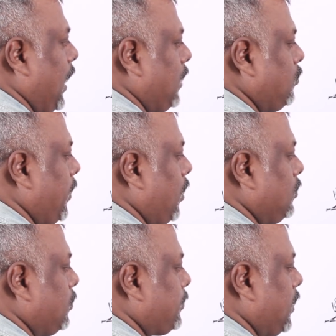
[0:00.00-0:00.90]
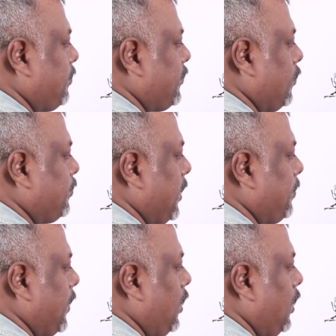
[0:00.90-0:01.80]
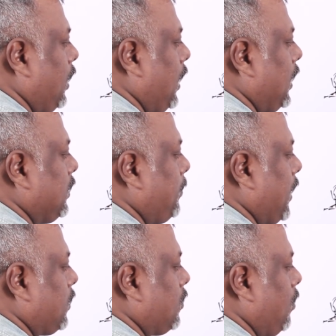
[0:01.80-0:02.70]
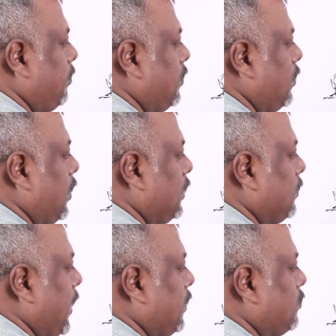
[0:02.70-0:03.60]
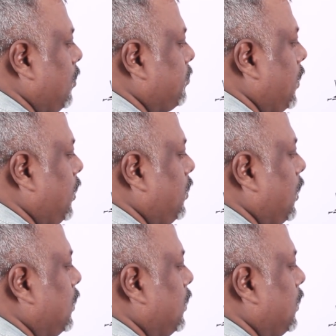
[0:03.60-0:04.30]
and you may also put up few people at the backdrop, right?